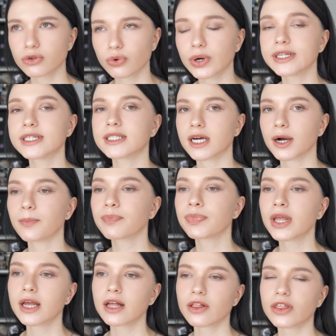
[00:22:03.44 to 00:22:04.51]
quite some,
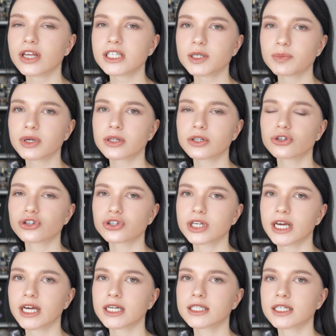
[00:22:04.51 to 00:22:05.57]
they typically just
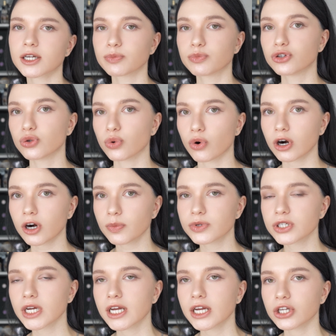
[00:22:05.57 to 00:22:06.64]
get
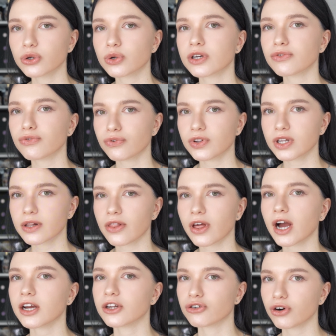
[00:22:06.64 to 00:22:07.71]
absorbed. You can feel the
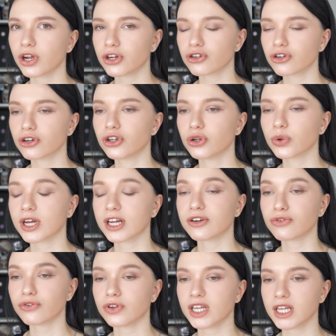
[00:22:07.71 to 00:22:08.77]
hydration, you can
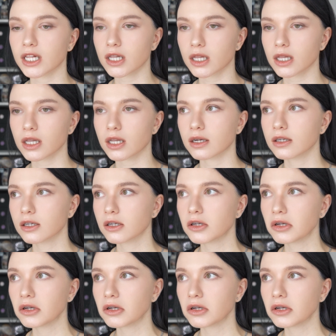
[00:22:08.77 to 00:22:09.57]
feel...